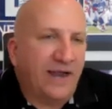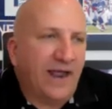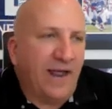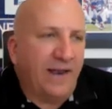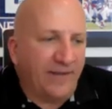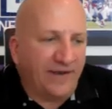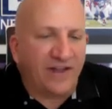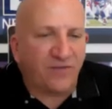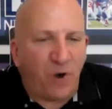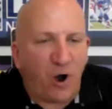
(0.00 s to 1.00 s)
I think
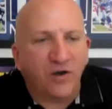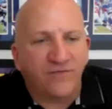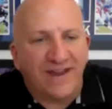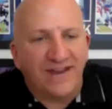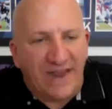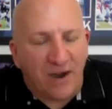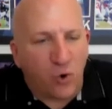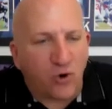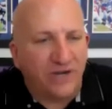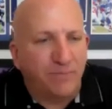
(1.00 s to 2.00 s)
that's part of that
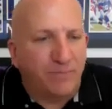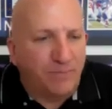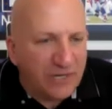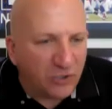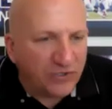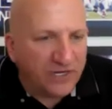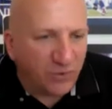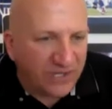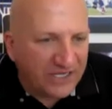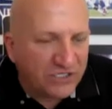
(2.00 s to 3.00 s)
network and building
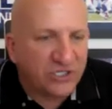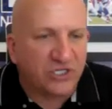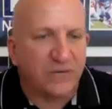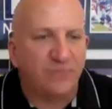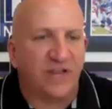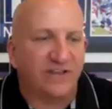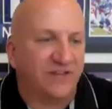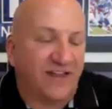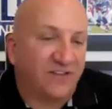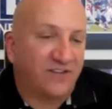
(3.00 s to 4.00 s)
relationships.
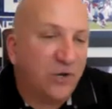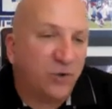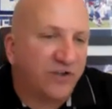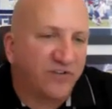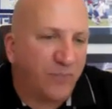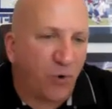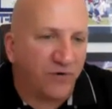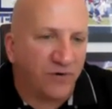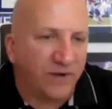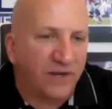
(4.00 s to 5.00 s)
That's equally as
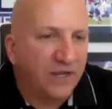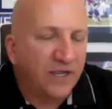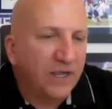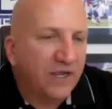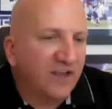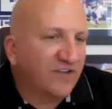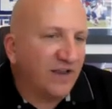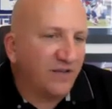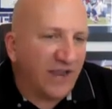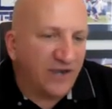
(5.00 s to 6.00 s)
important to me, is
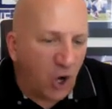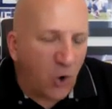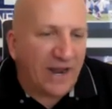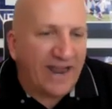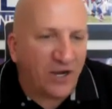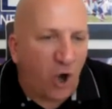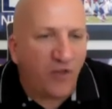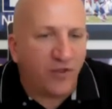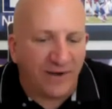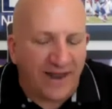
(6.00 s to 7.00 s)
that they know when I call
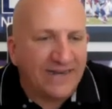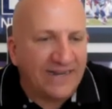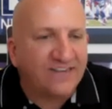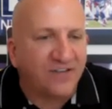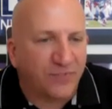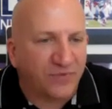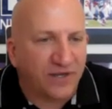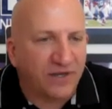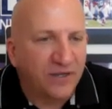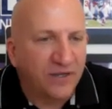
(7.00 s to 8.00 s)
them and I need
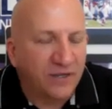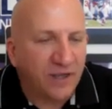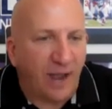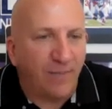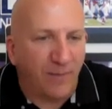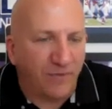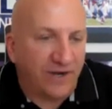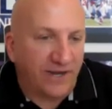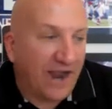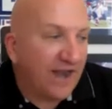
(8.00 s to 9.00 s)
something, I'm going
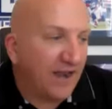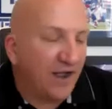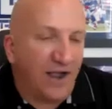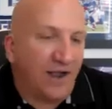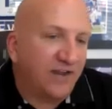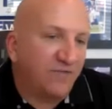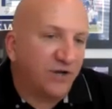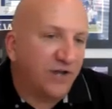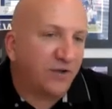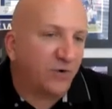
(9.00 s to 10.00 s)
to get it. I'll give you
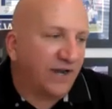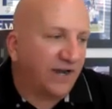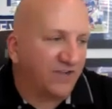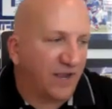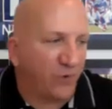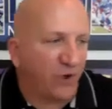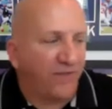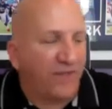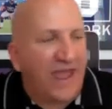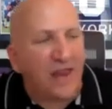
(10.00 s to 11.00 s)
another great example
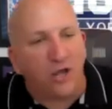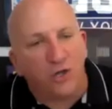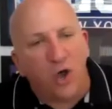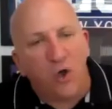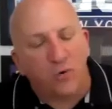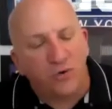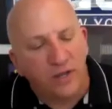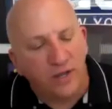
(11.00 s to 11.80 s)
on that alone.